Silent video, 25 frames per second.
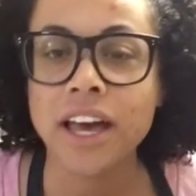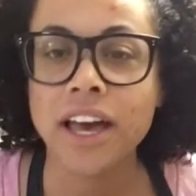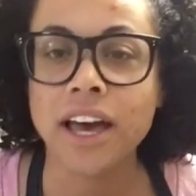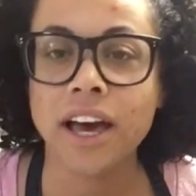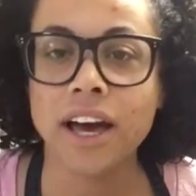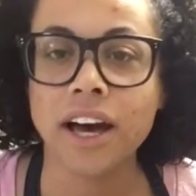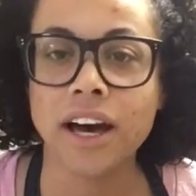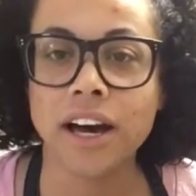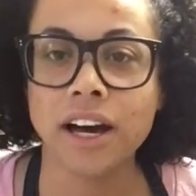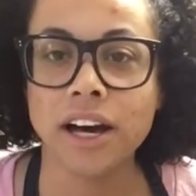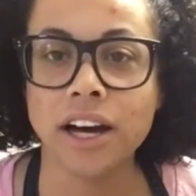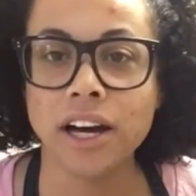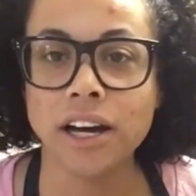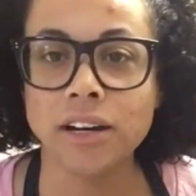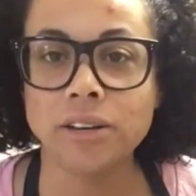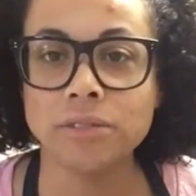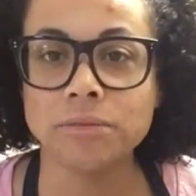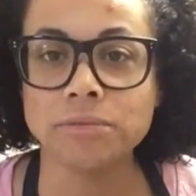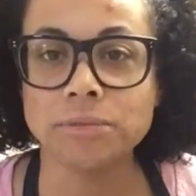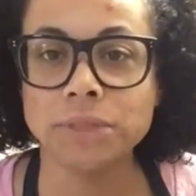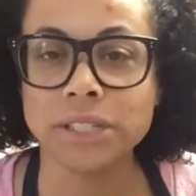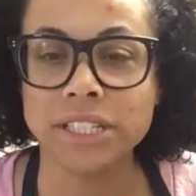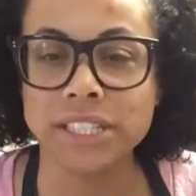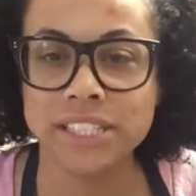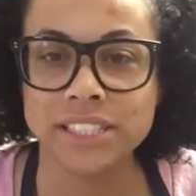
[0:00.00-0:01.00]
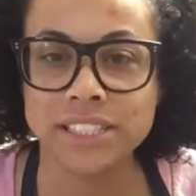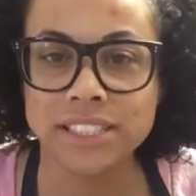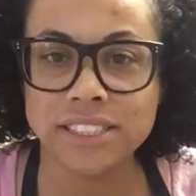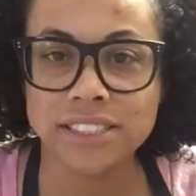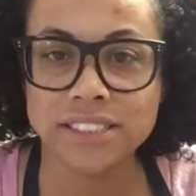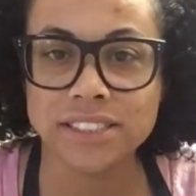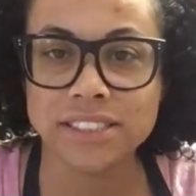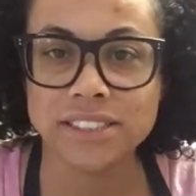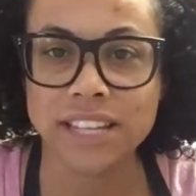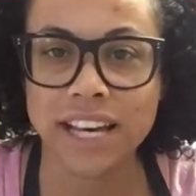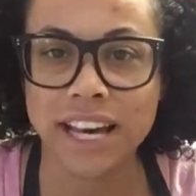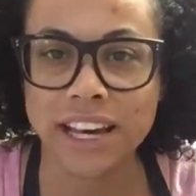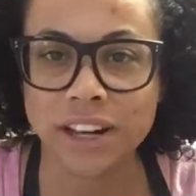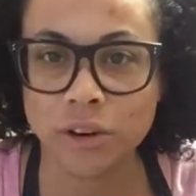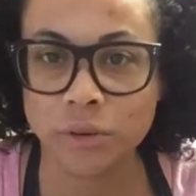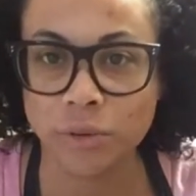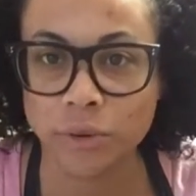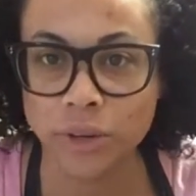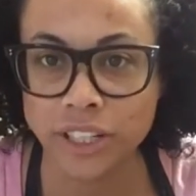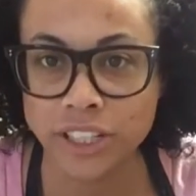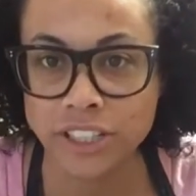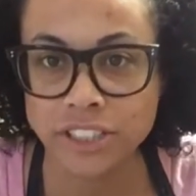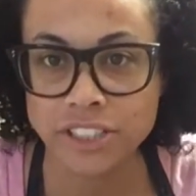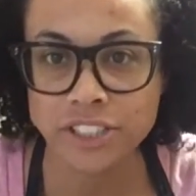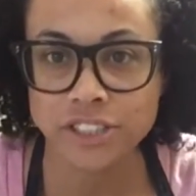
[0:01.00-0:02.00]
um, because I don't
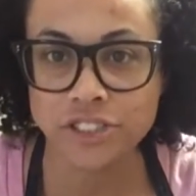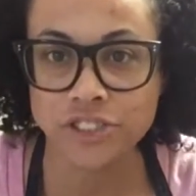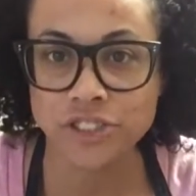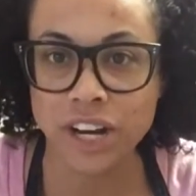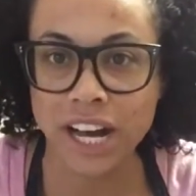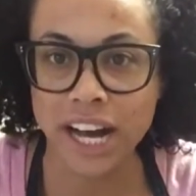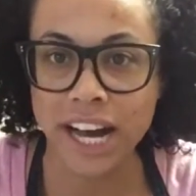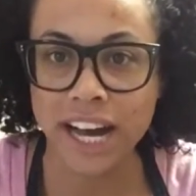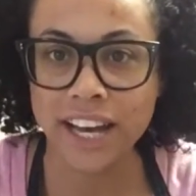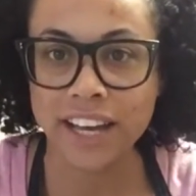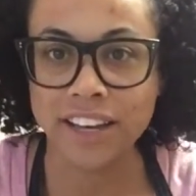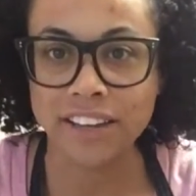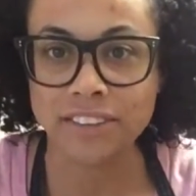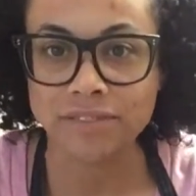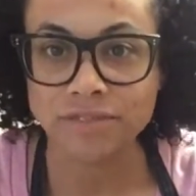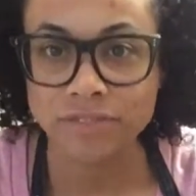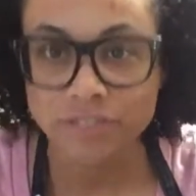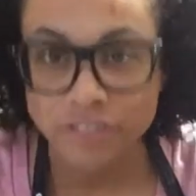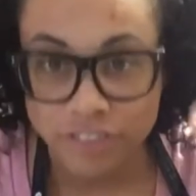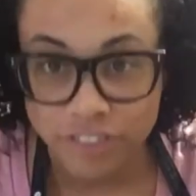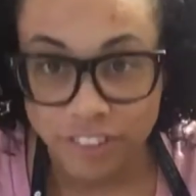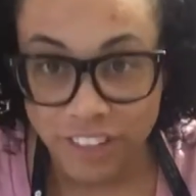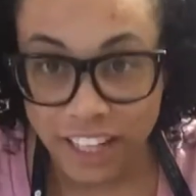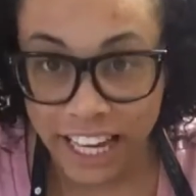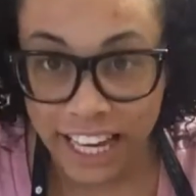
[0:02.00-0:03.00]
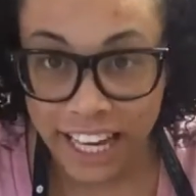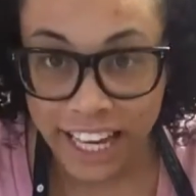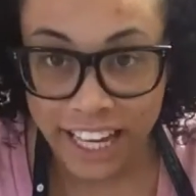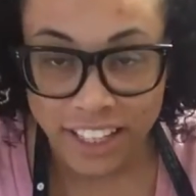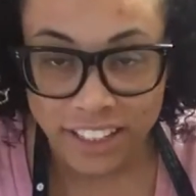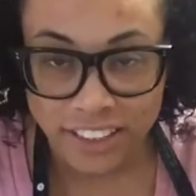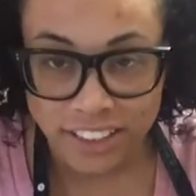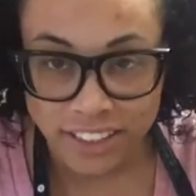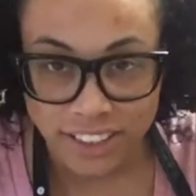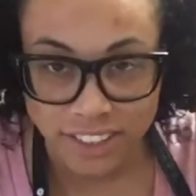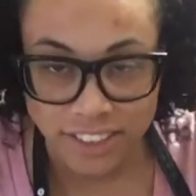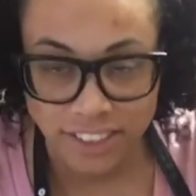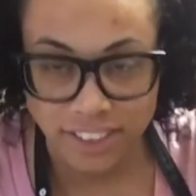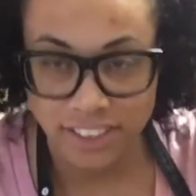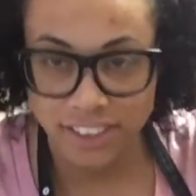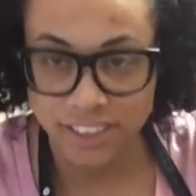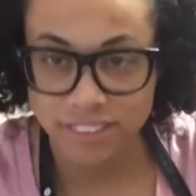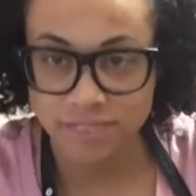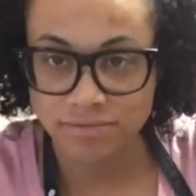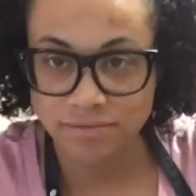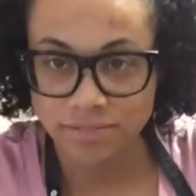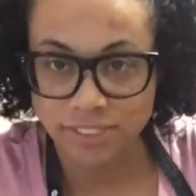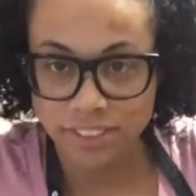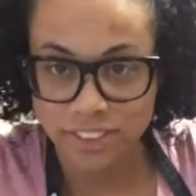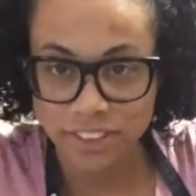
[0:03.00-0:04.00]
want it to dry flat because it
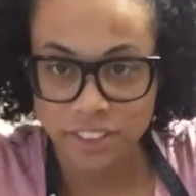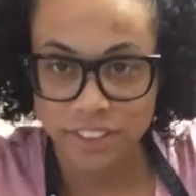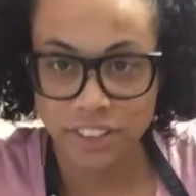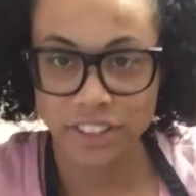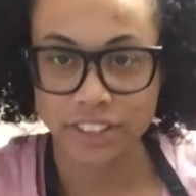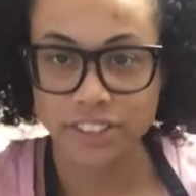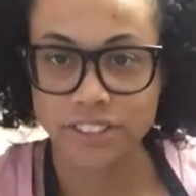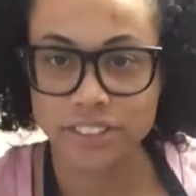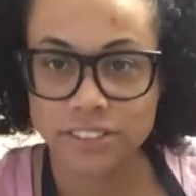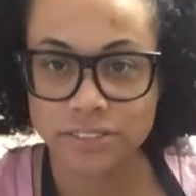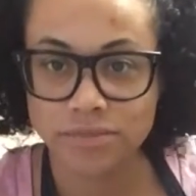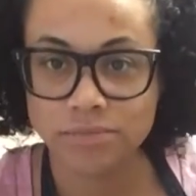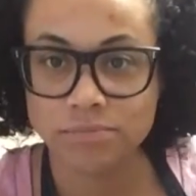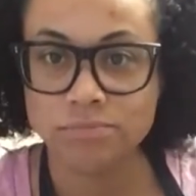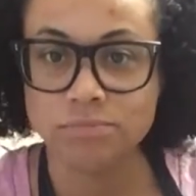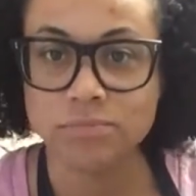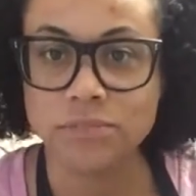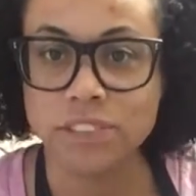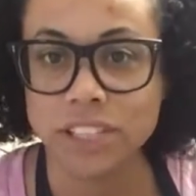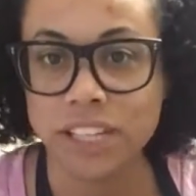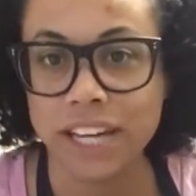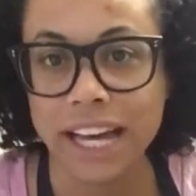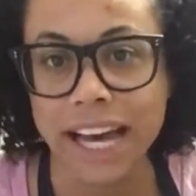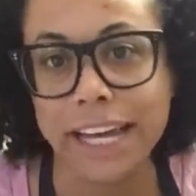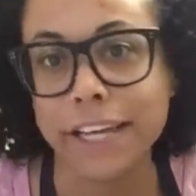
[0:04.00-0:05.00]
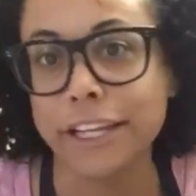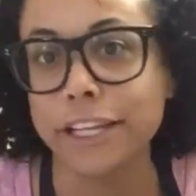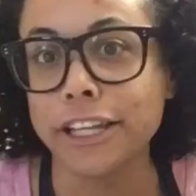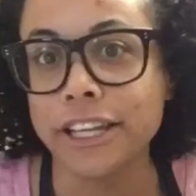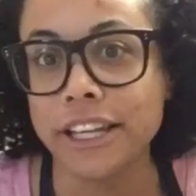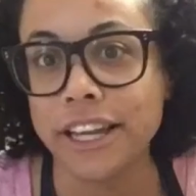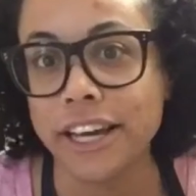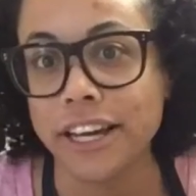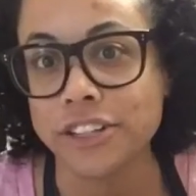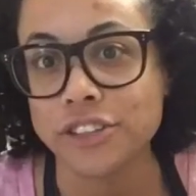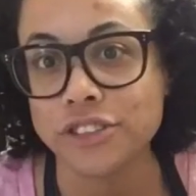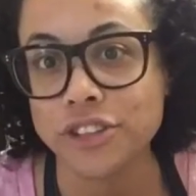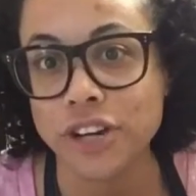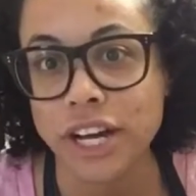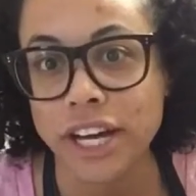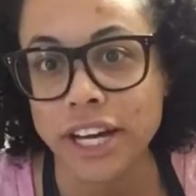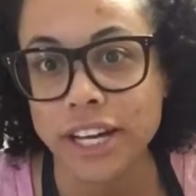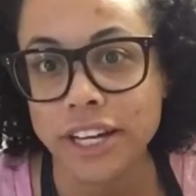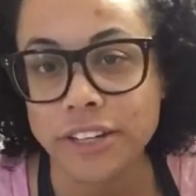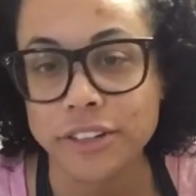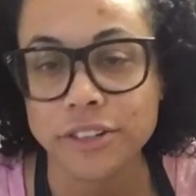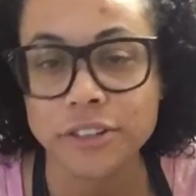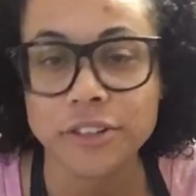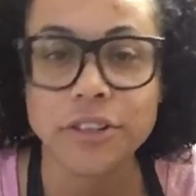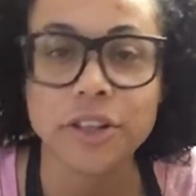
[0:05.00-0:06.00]
starts to kind of look like a
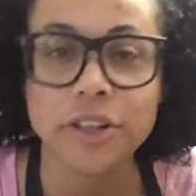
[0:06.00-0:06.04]
triangle.